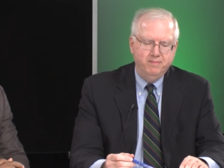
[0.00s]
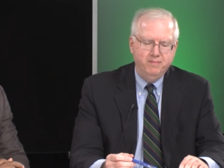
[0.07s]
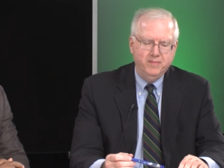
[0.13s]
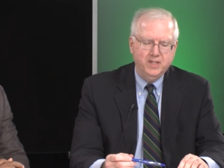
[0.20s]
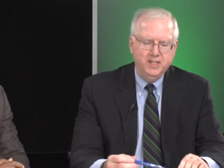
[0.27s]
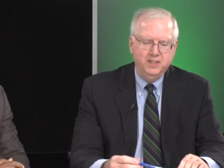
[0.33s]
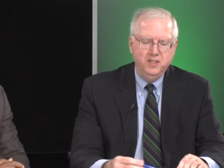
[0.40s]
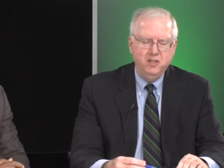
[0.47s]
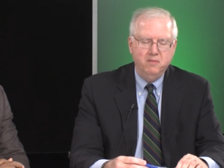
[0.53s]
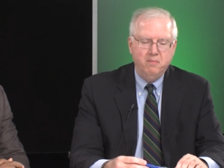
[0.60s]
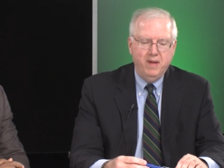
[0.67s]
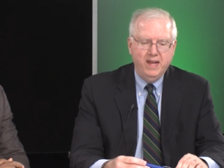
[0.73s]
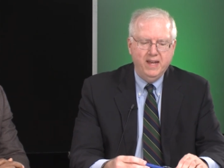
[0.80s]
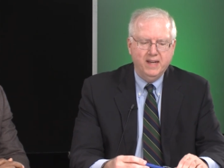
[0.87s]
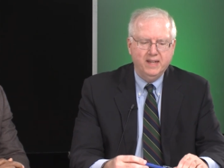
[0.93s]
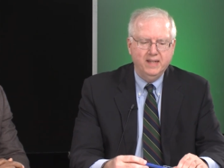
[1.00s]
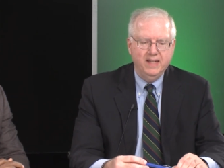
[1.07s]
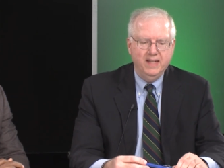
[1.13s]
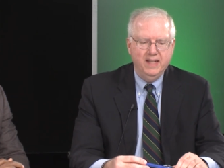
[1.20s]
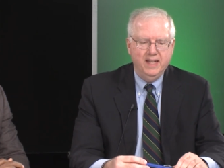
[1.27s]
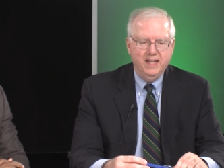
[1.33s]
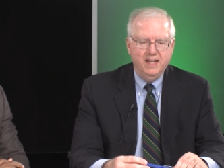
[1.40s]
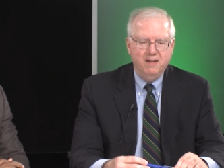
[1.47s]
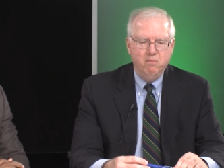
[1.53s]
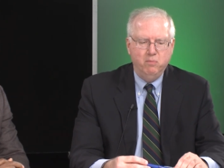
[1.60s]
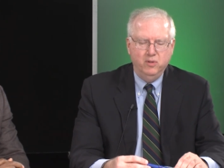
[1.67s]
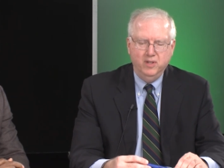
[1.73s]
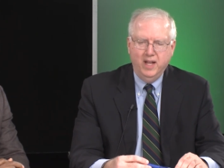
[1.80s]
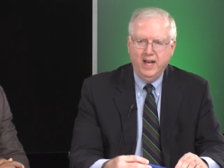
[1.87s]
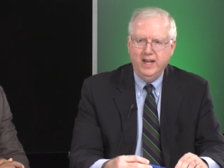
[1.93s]
Khalil Mack and
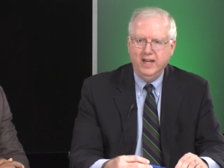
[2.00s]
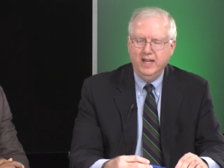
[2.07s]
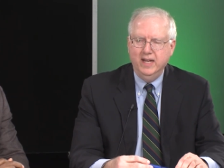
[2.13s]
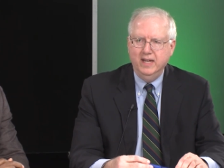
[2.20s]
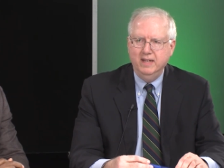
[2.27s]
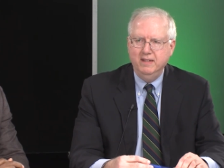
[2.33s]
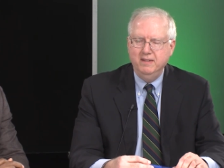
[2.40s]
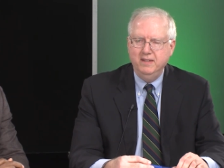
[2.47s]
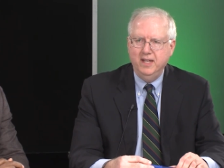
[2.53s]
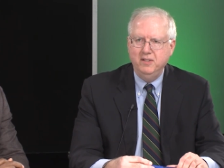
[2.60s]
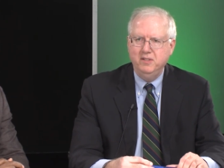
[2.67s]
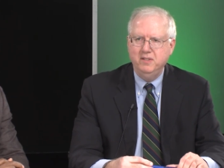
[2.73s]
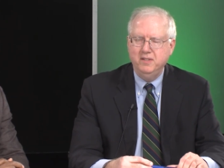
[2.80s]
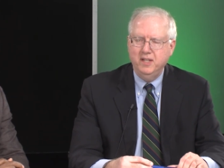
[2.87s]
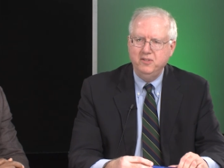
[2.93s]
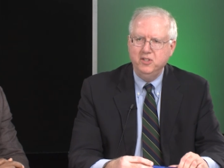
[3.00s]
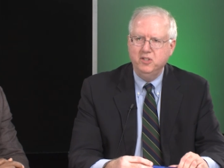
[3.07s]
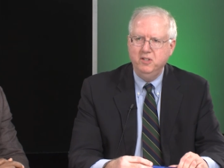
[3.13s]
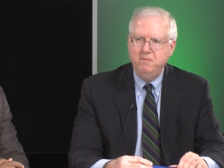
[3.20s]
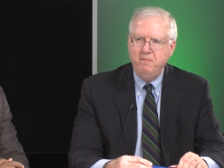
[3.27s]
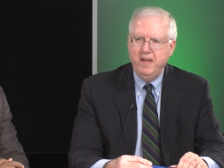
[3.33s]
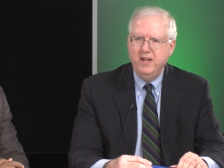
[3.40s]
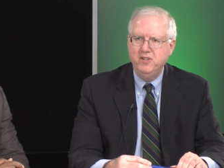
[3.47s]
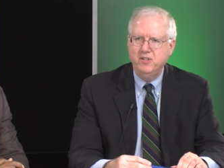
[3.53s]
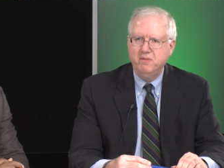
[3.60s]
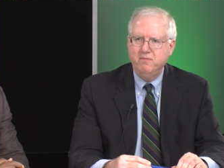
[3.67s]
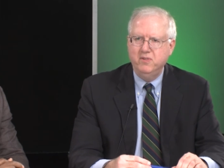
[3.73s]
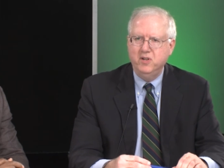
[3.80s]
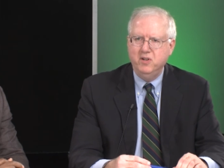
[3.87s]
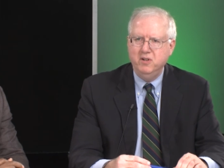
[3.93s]
Bulaga, that's a good matchup
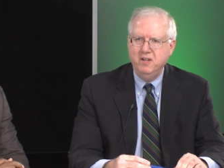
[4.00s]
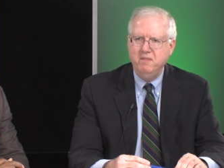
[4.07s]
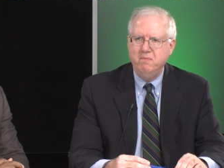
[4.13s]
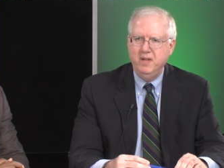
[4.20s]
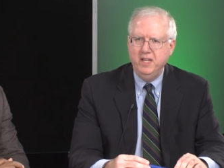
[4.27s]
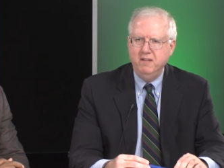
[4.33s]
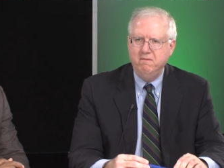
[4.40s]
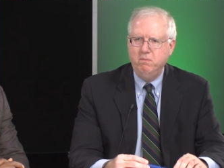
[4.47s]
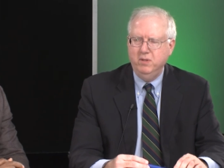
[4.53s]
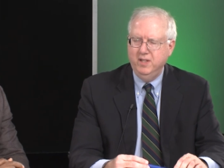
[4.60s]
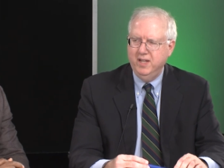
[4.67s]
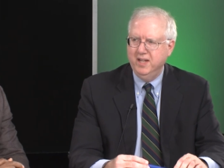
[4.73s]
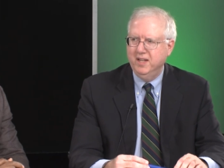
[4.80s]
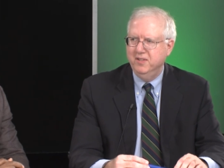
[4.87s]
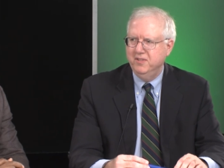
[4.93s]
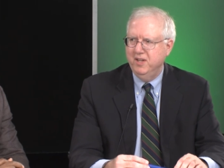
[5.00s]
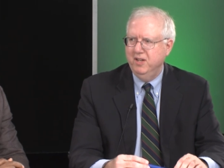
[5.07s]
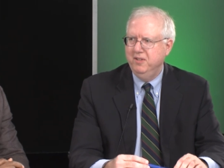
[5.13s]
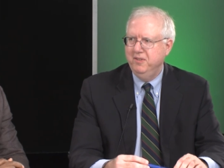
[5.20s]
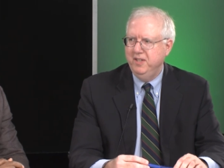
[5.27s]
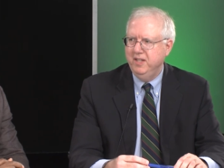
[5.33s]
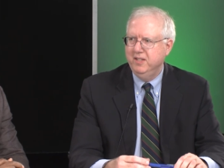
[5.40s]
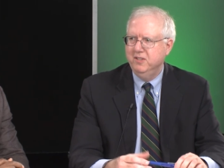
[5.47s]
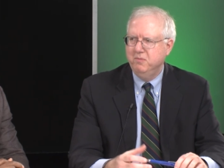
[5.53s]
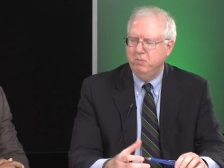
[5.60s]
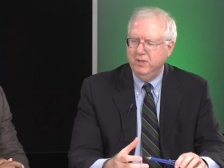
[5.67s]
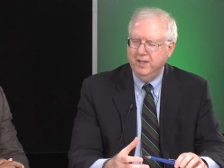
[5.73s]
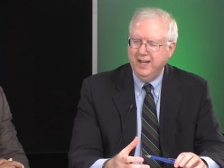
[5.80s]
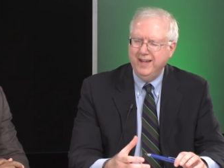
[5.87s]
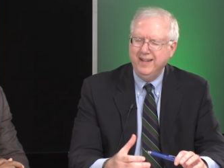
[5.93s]
for Green Bay if Bulaga is healthy, because
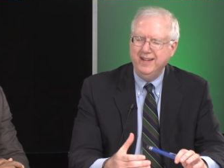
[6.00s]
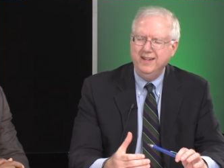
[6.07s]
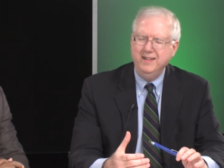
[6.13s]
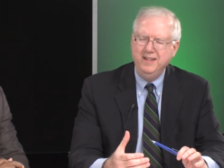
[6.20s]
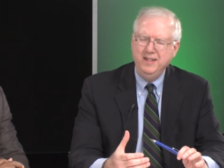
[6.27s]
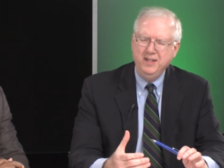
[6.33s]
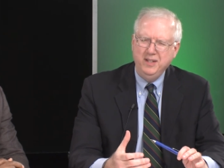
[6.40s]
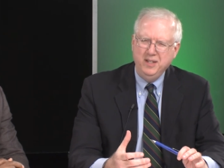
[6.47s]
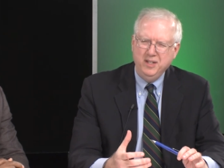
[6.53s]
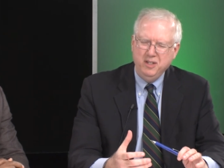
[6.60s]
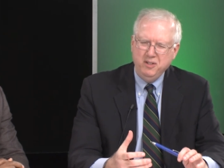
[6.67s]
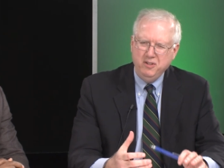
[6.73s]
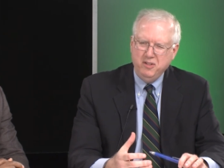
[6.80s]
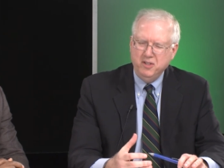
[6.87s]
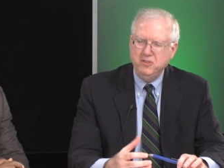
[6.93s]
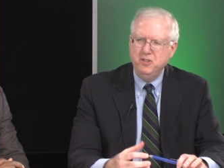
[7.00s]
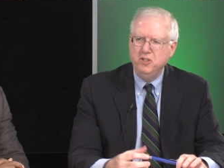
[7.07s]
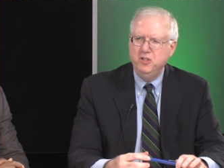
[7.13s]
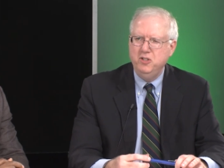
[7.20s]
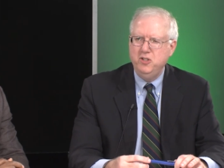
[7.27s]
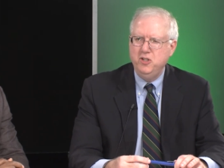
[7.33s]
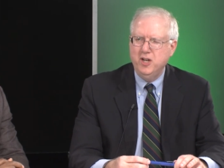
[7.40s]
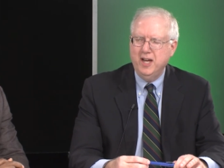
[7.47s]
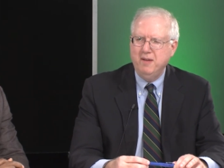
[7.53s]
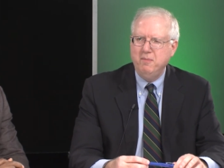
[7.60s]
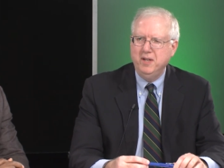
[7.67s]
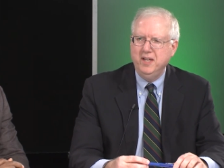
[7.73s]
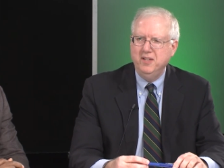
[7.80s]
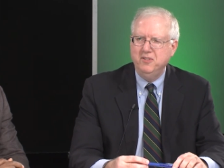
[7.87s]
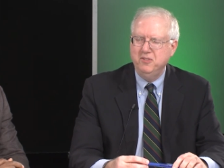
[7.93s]
Bulaga does a good job
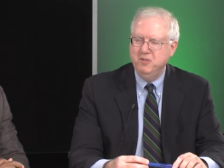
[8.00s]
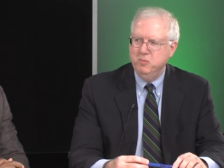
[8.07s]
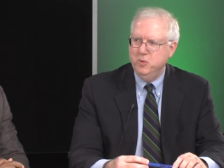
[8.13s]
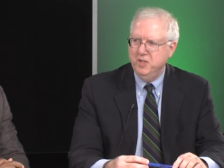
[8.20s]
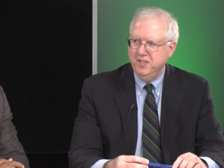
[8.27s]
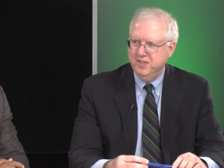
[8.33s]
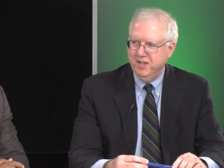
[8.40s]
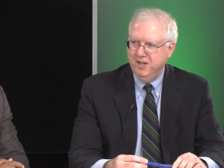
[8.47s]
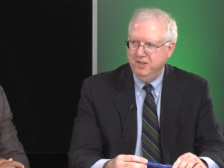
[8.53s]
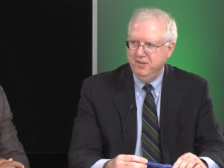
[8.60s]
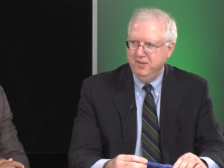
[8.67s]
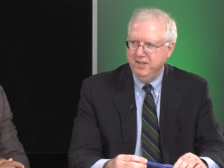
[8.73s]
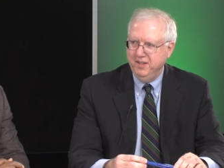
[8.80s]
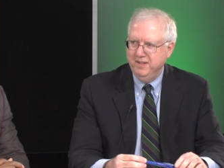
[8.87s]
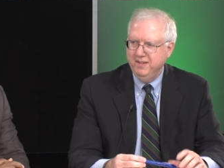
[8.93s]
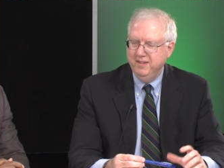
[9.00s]
against him when he's healthy.